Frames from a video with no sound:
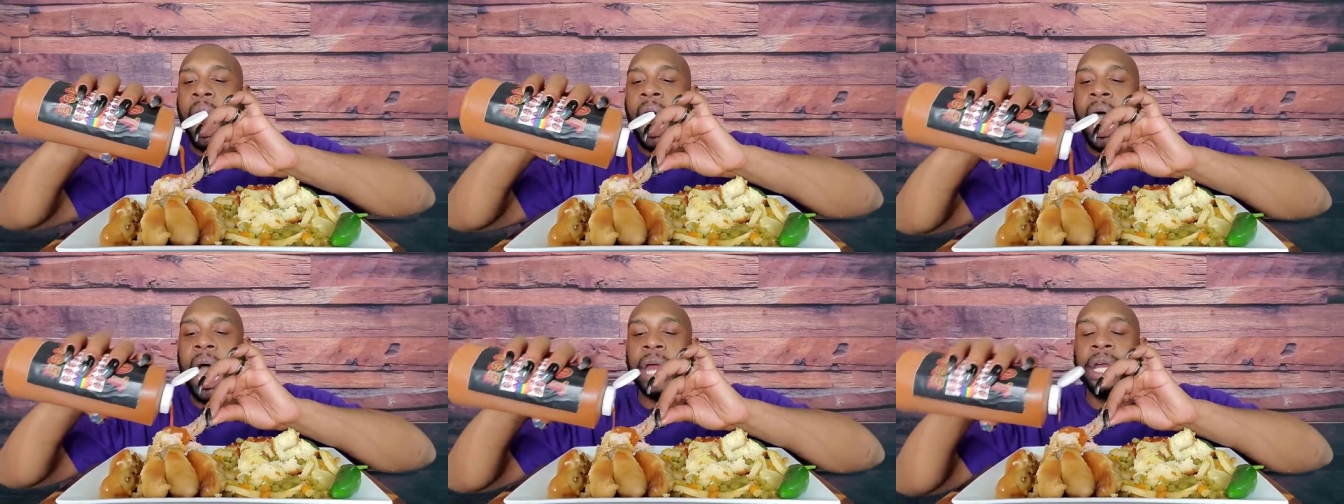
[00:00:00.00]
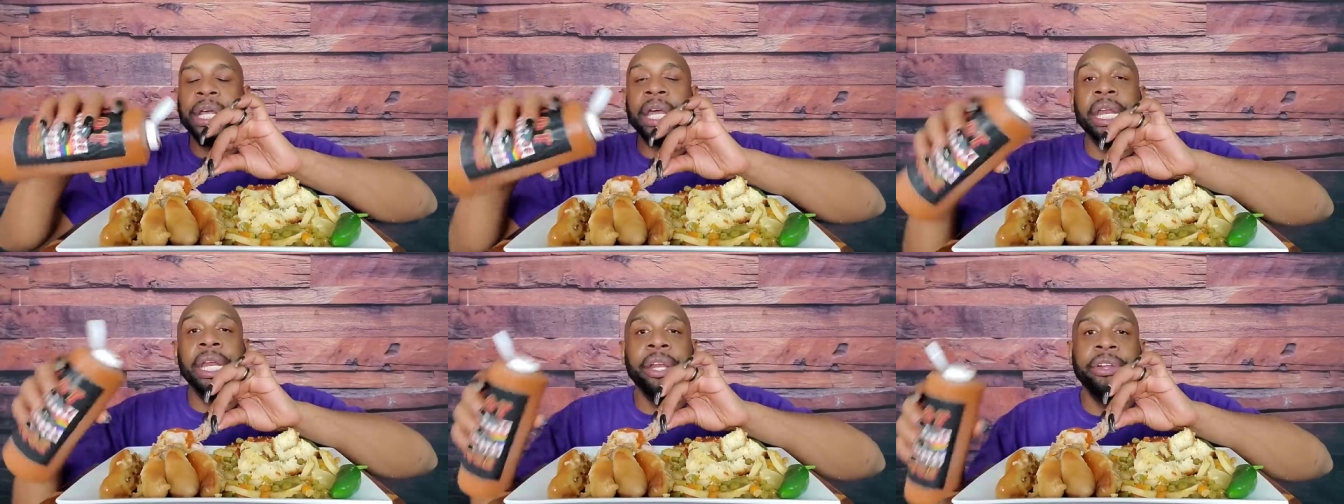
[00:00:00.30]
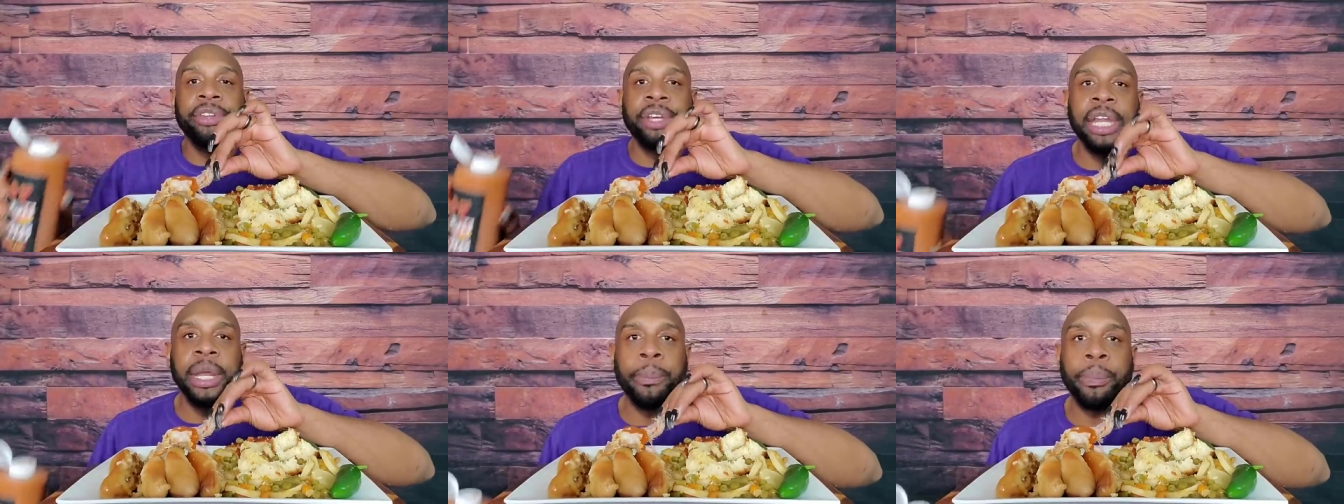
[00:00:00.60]
how to get
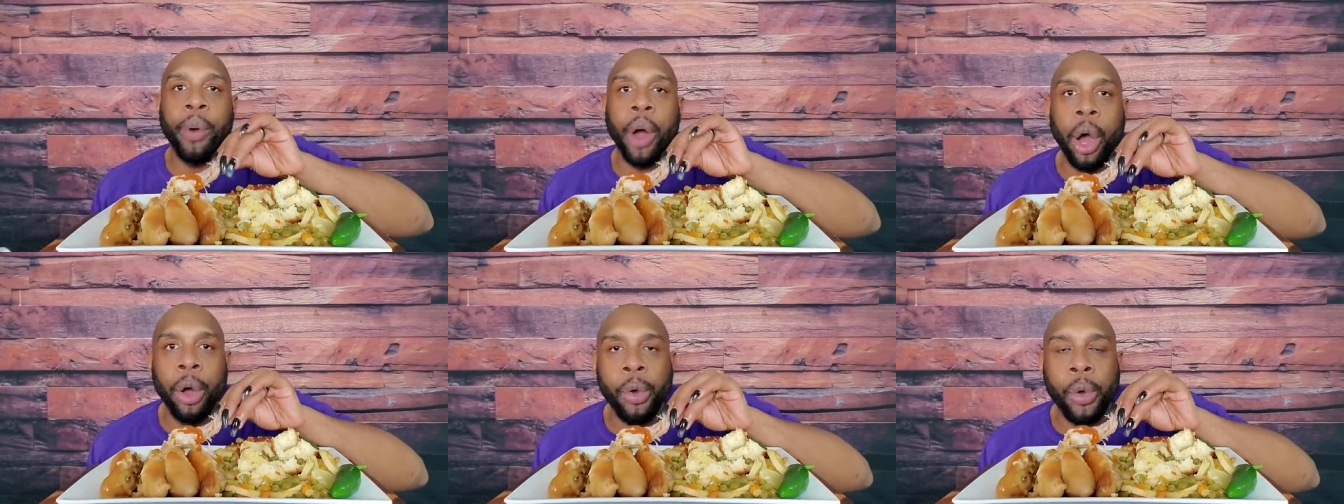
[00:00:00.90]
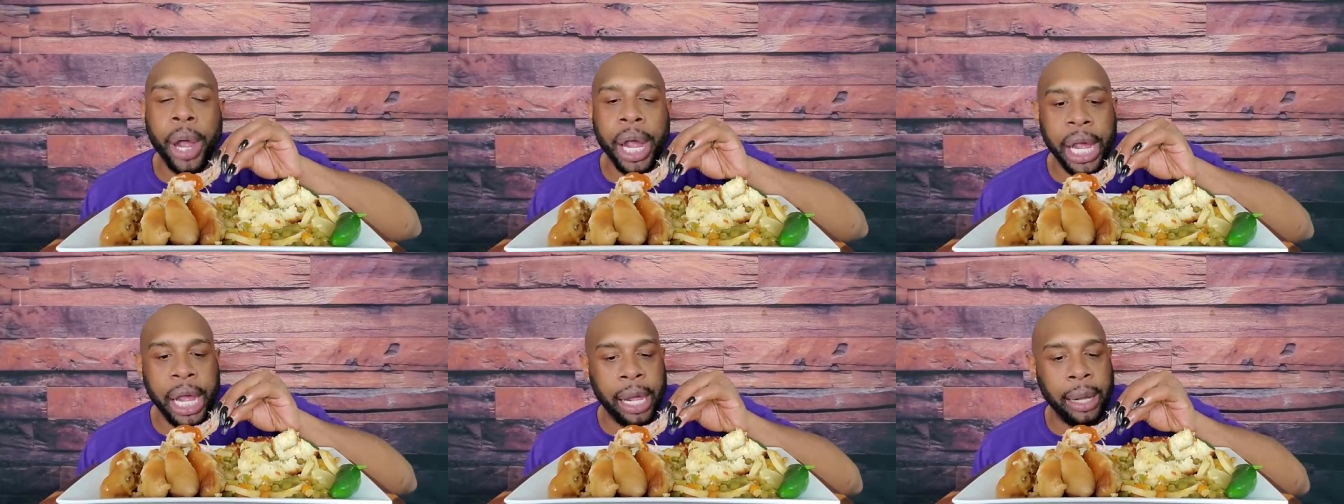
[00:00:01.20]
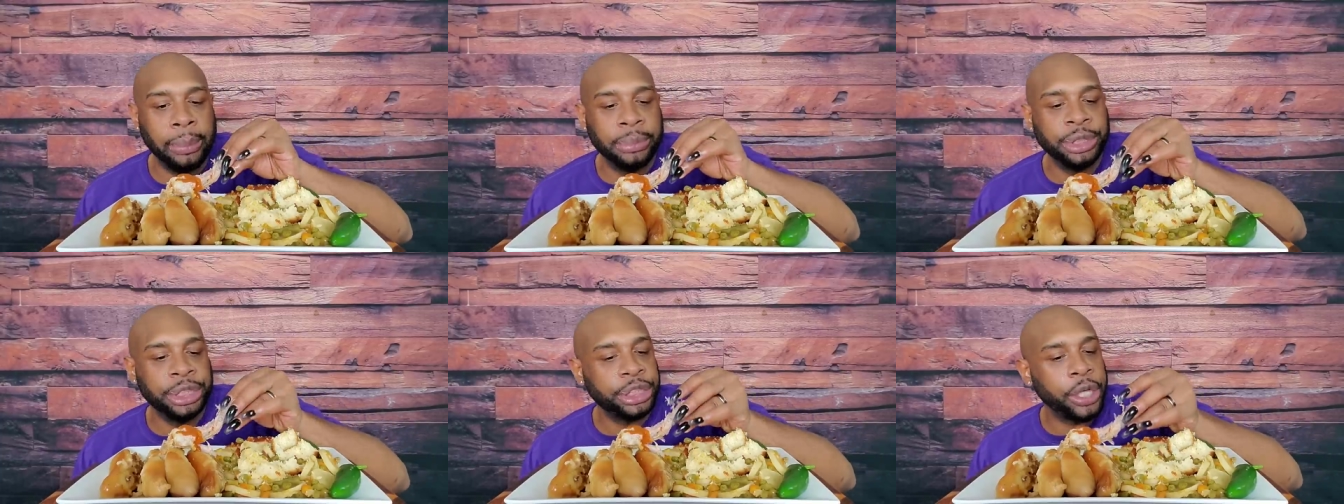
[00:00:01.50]
into the
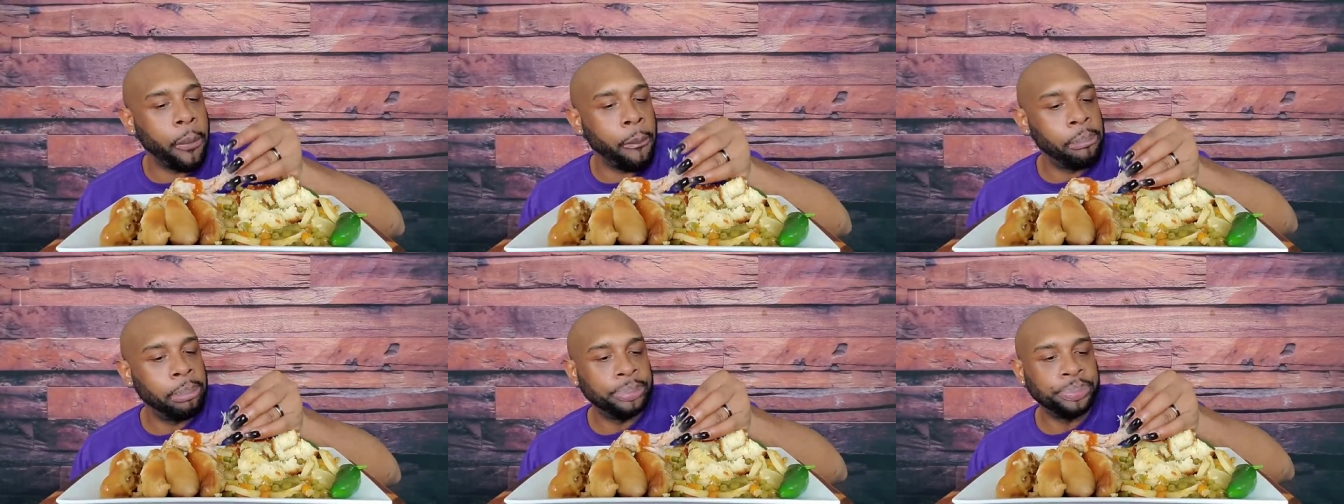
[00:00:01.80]
programs.